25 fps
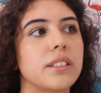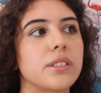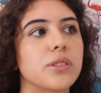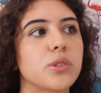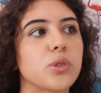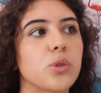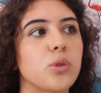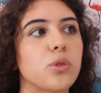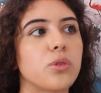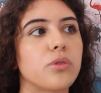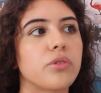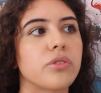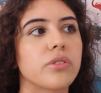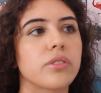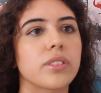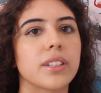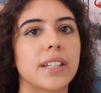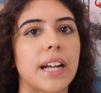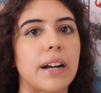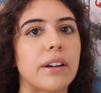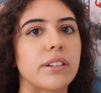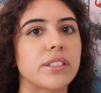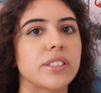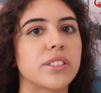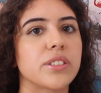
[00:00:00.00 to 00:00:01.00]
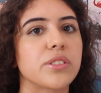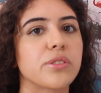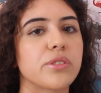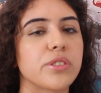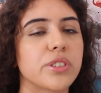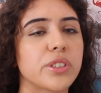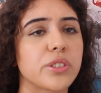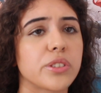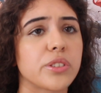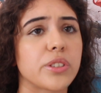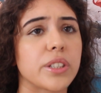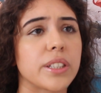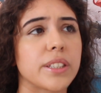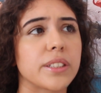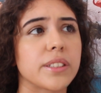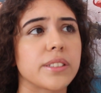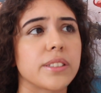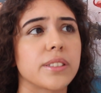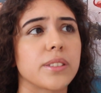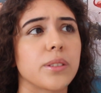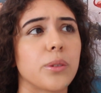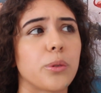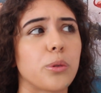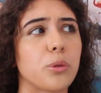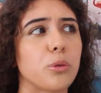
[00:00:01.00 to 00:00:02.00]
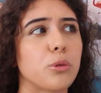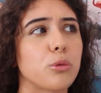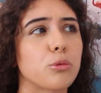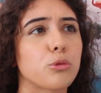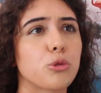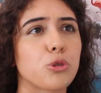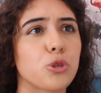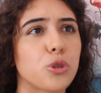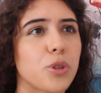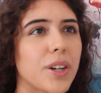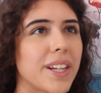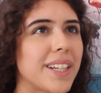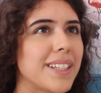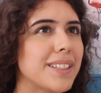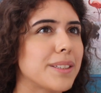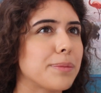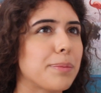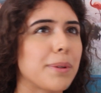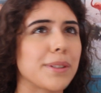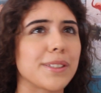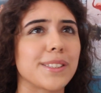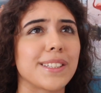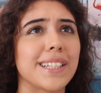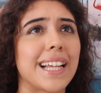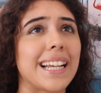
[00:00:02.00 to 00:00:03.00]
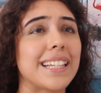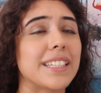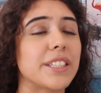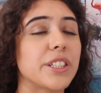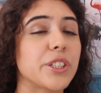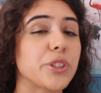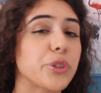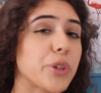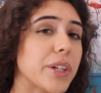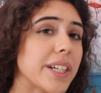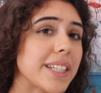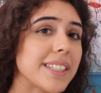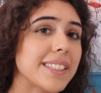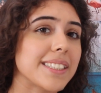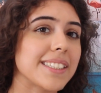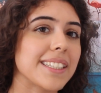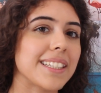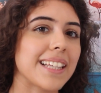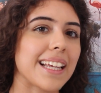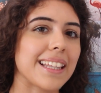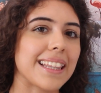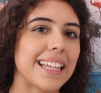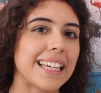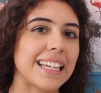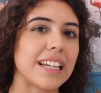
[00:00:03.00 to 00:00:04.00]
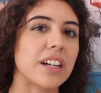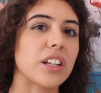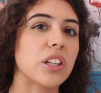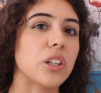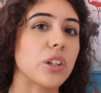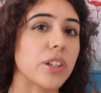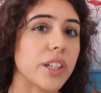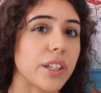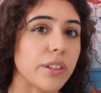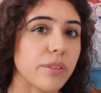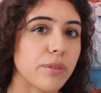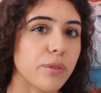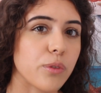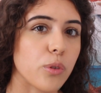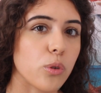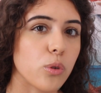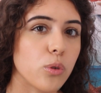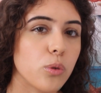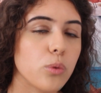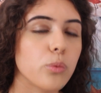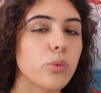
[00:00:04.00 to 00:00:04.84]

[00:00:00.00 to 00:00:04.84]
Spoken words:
the sort of characteristics or traits, personality traits that they are looking for,